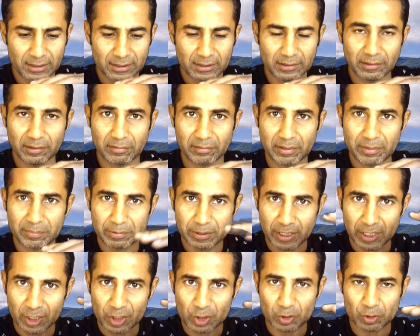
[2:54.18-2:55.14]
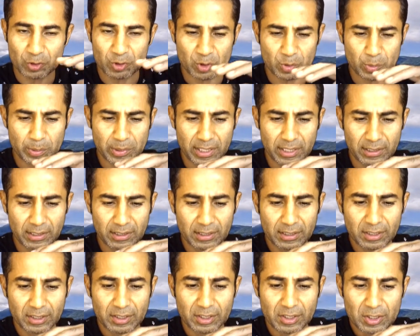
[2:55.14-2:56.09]
the rib cage to spread.
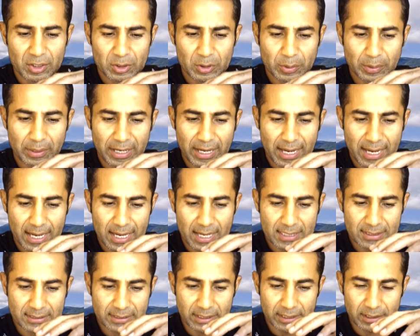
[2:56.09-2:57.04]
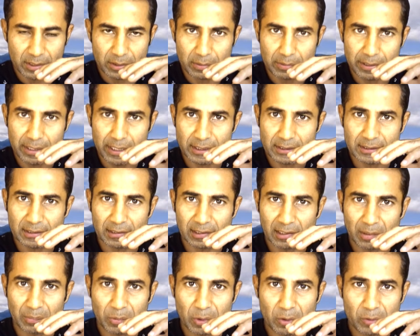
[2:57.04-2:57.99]
So as it creates a
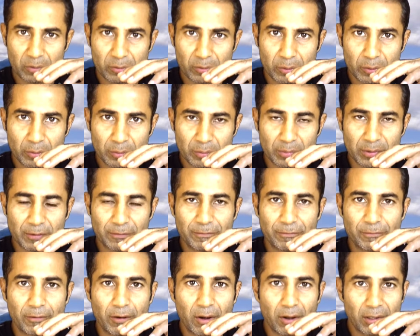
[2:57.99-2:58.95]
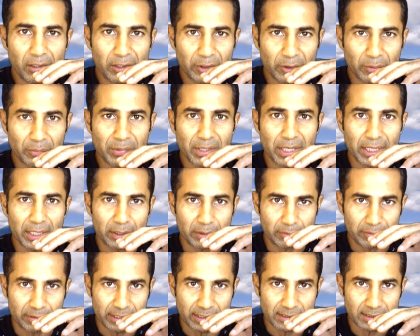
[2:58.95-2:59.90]
little more room, the volume
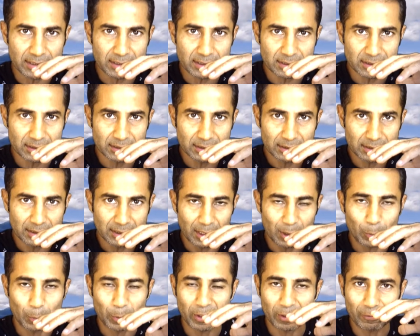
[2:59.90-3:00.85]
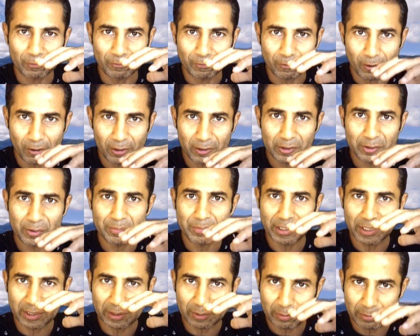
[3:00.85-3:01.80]
increases, and when the volume
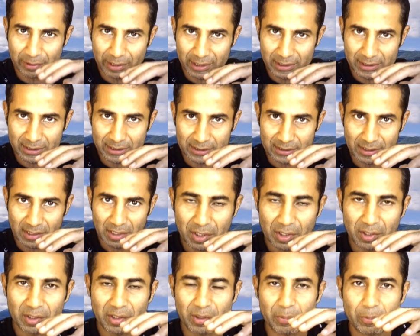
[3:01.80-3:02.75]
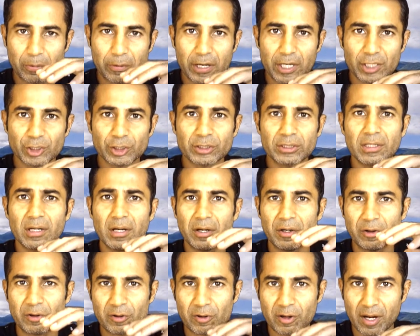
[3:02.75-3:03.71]
increases, the pressure
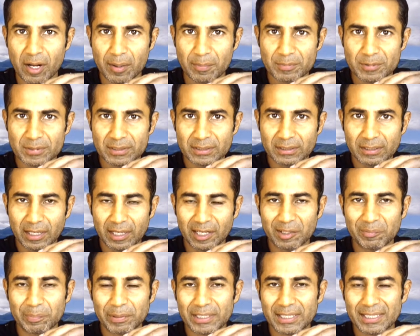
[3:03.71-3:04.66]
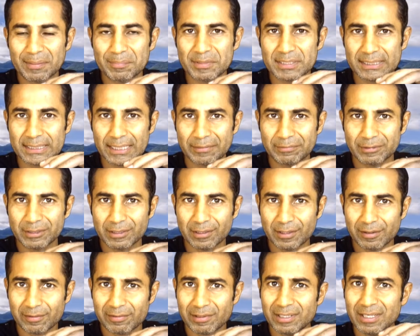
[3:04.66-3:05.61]
drops and it becomes
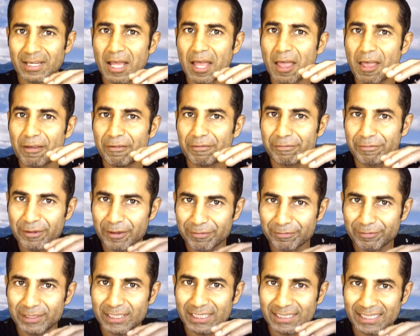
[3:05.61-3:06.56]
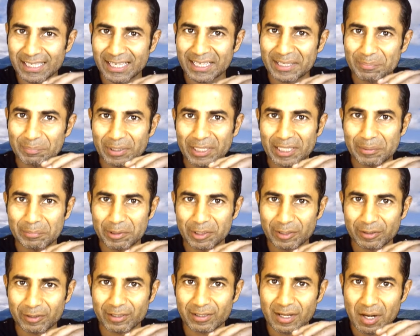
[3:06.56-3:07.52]
759
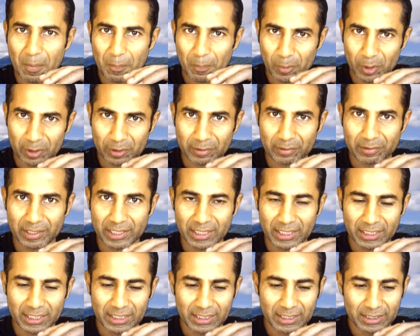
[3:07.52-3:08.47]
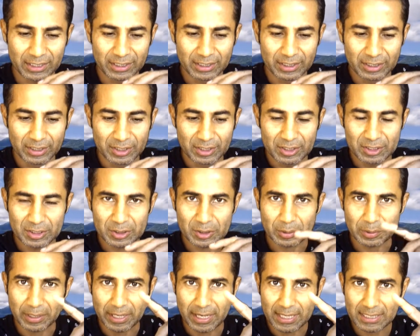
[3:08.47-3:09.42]
millimeter mercury.
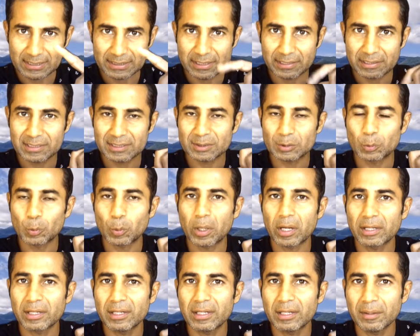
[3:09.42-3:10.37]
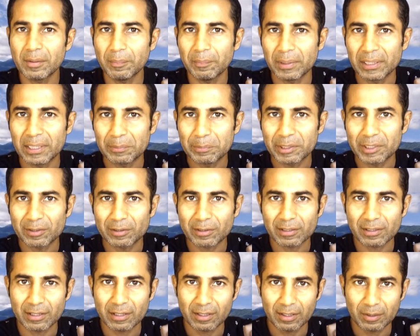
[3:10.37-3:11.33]
So as there is 1
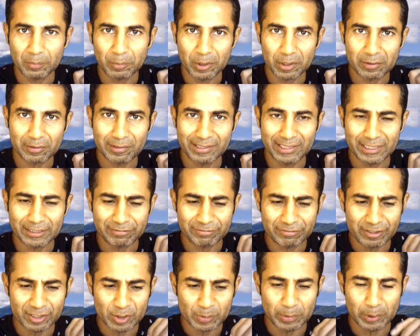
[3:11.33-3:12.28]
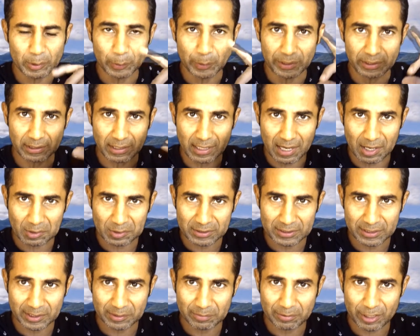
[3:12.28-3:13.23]
millimeter mercury difference between the
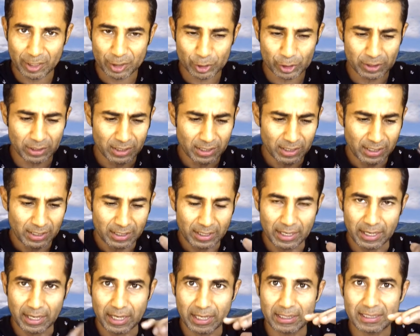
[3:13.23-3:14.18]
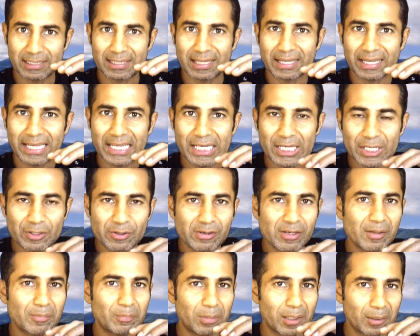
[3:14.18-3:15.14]
outside pressure and the
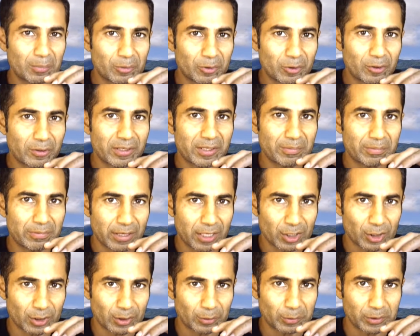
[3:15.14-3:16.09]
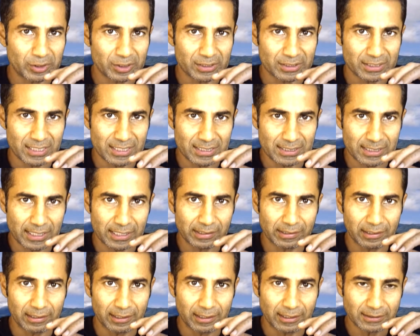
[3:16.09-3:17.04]
intrapulmonary pressure, which is inside
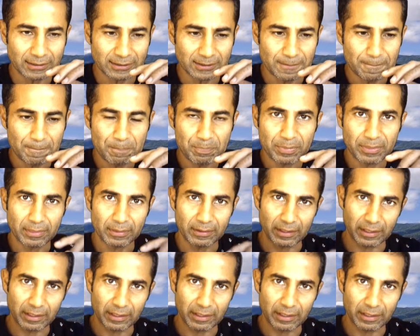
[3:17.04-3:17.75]
the lungs, the